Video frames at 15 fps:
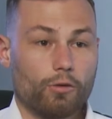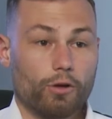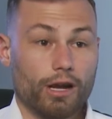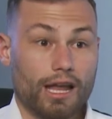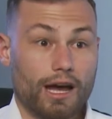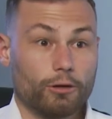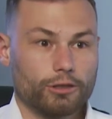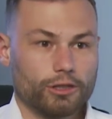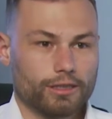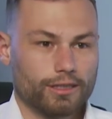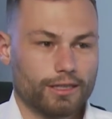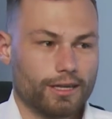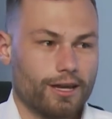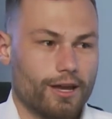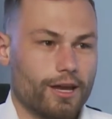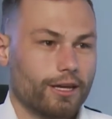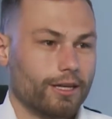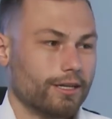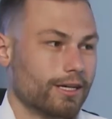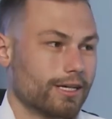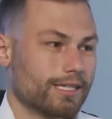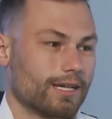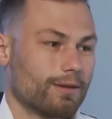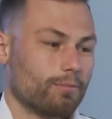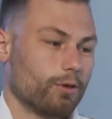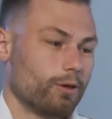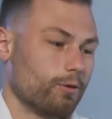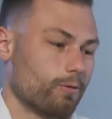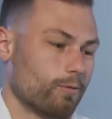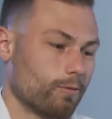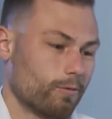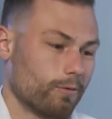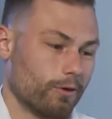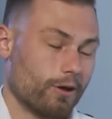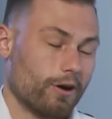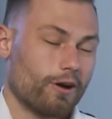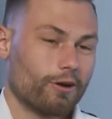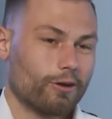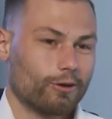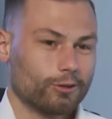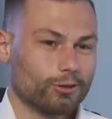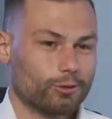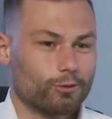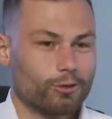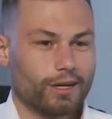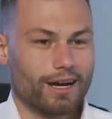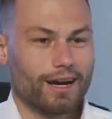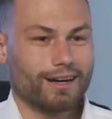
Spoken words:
They had reviewed our campaign and approved its relaunch.